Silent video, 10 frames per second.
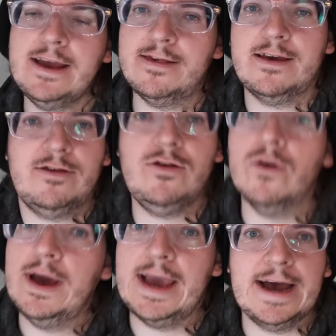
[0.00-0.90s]
tastes, because you
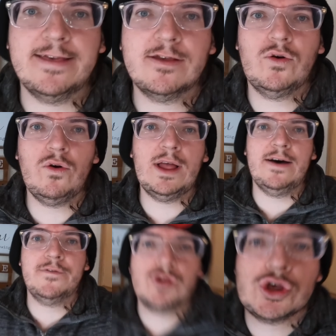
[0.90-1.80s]
know, it got to cool
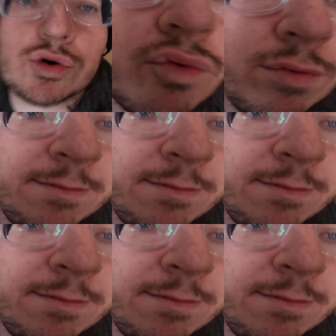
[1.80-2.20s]
off. All